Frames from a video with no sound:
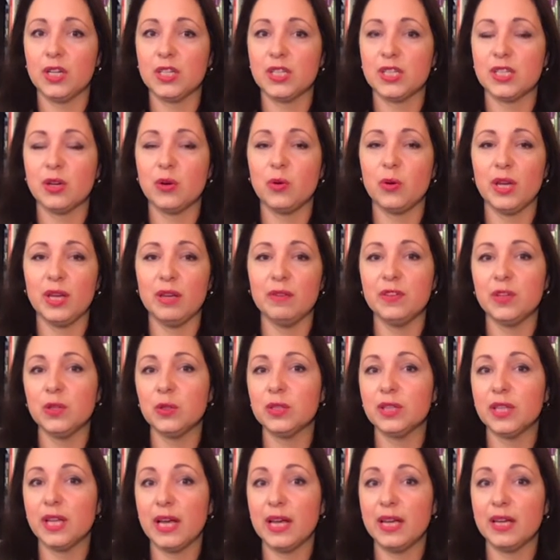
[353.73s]
So if
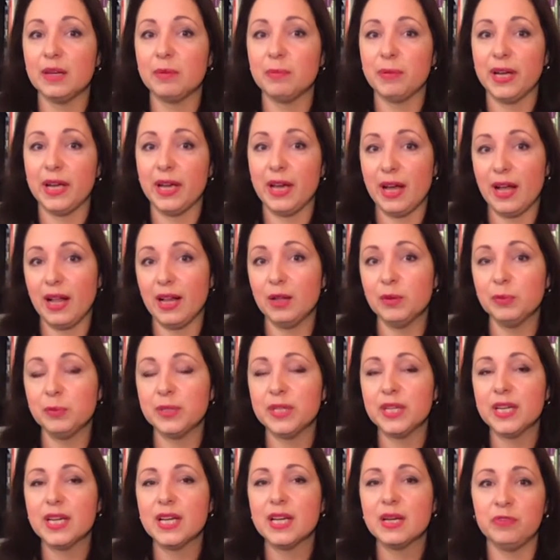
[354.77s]
you'd like my help,
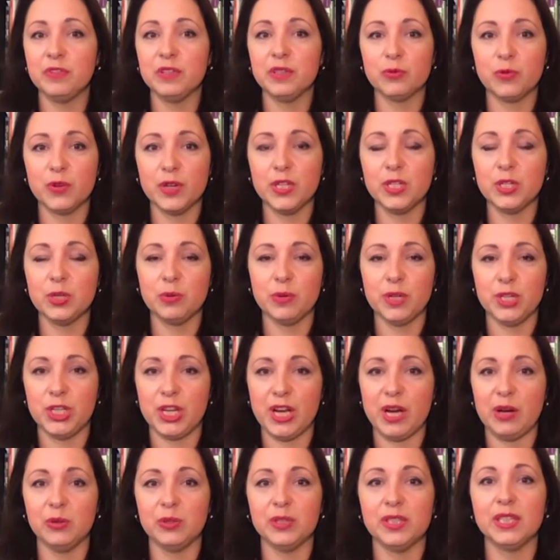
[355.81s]
feel free to reach
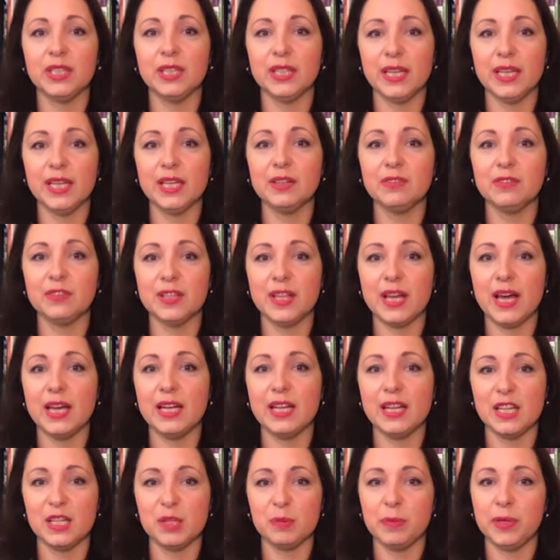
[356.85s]
out. The link for that
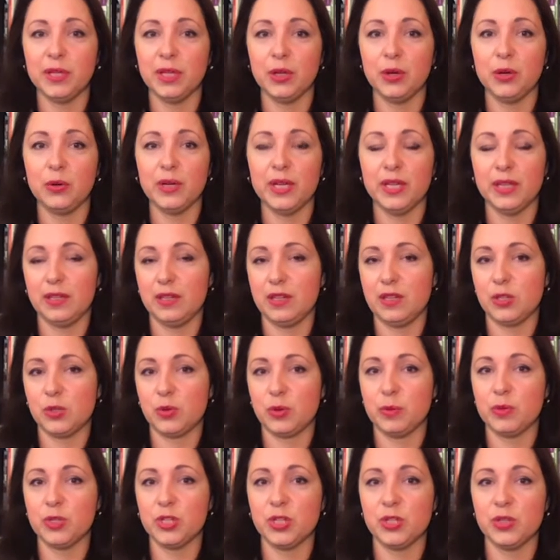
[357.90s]
is below in the
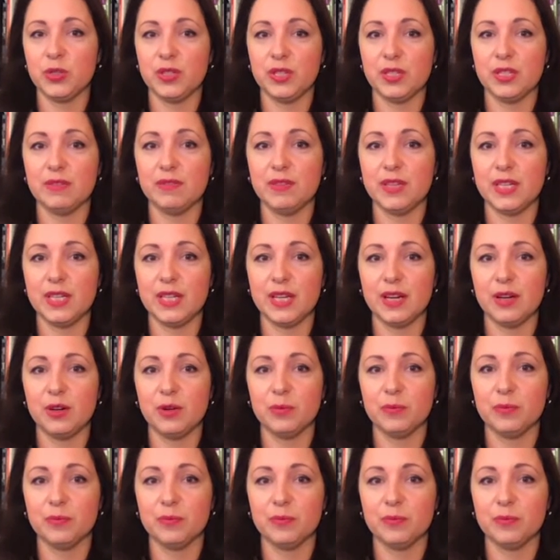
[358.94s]
description to this video.